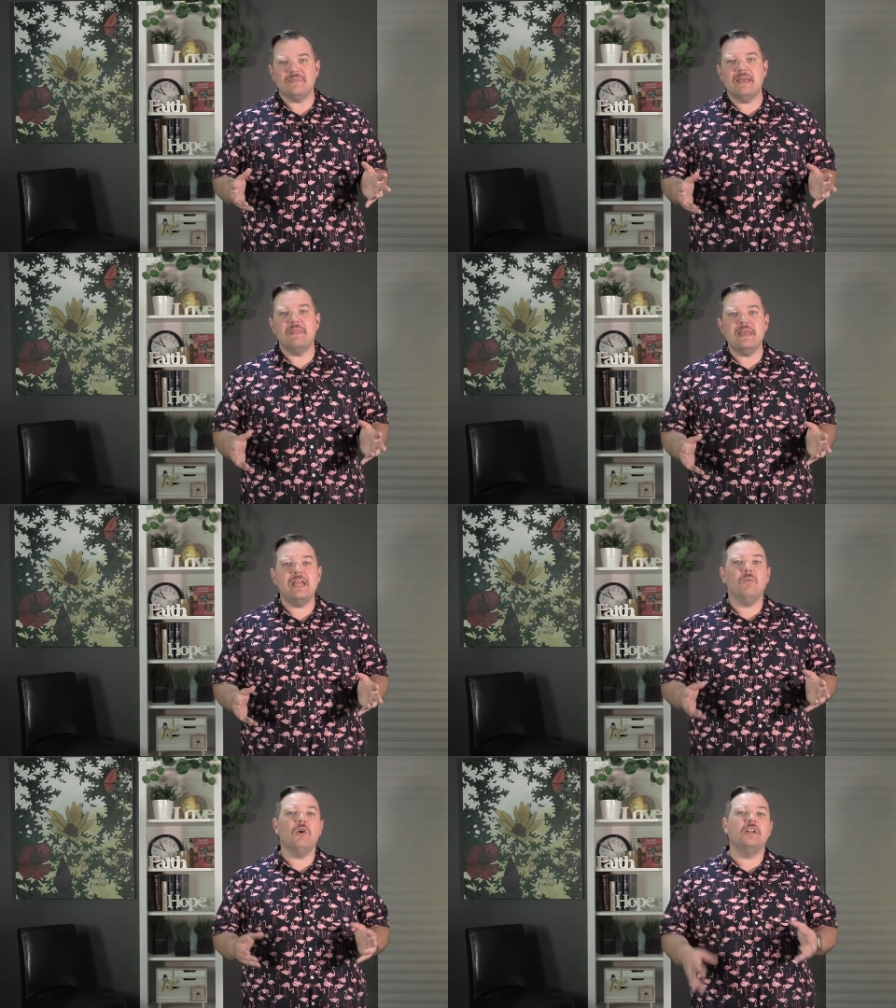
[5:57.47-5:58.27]
and
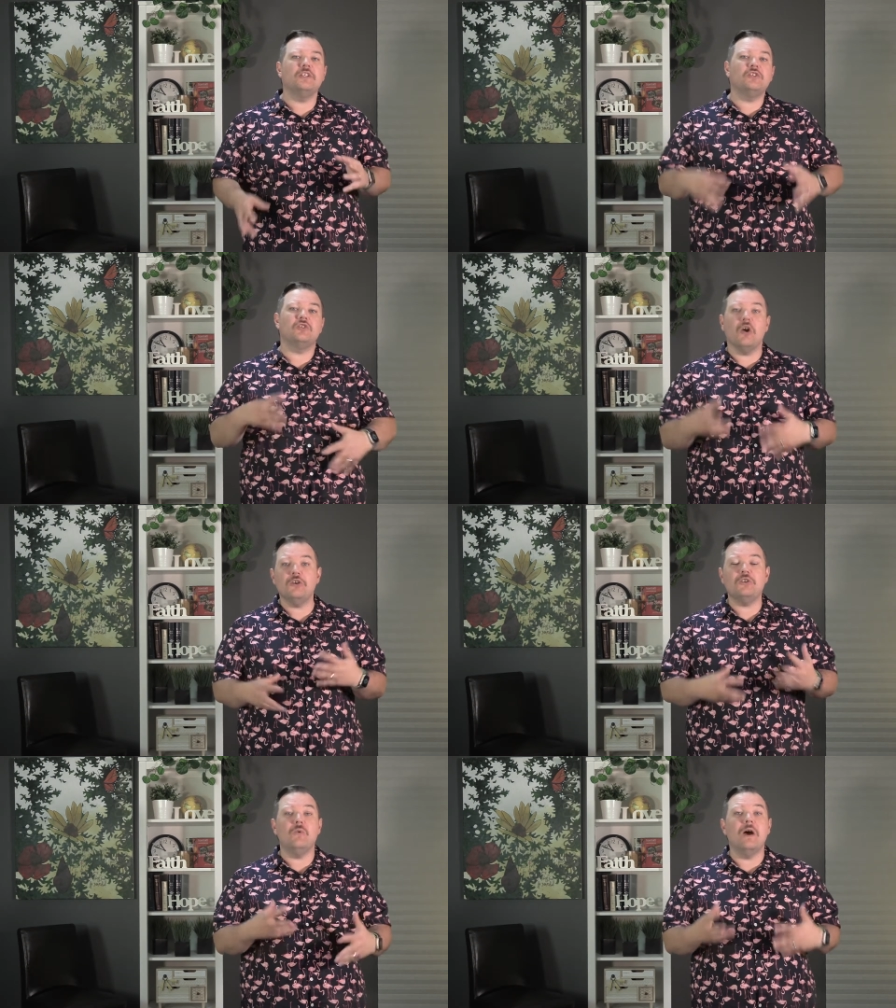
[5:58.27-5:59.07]
then we're going to
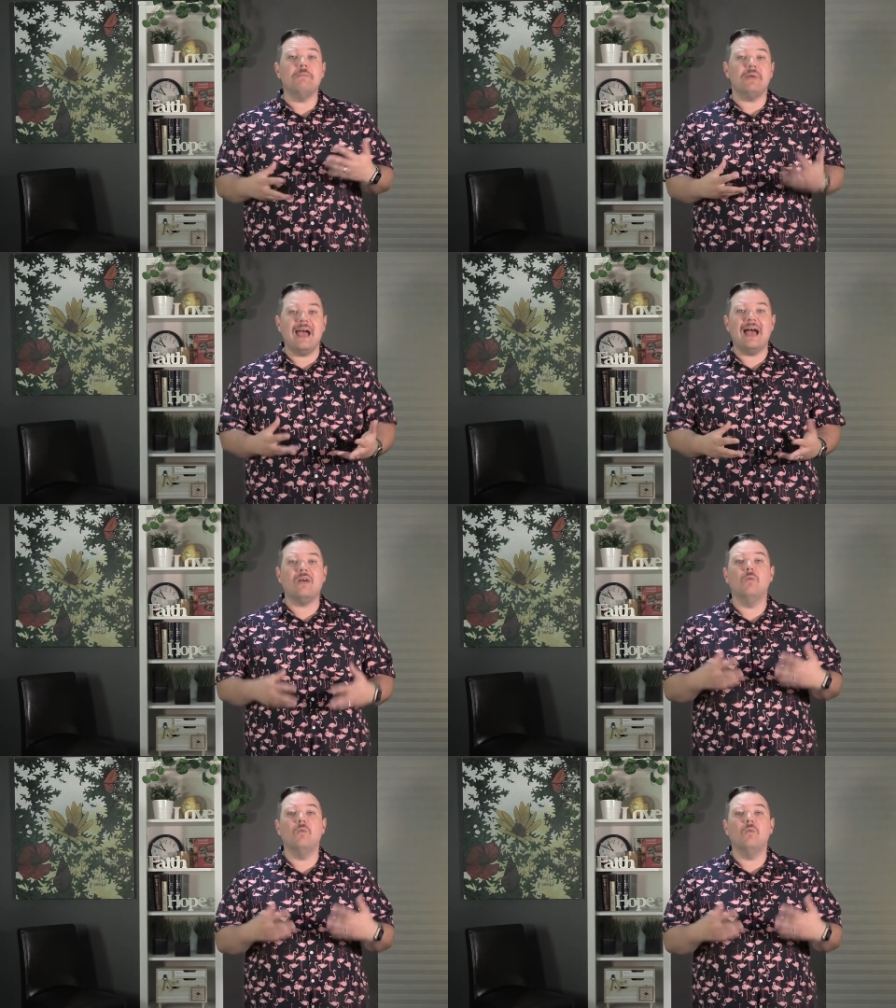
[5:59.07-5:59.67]
start to unpack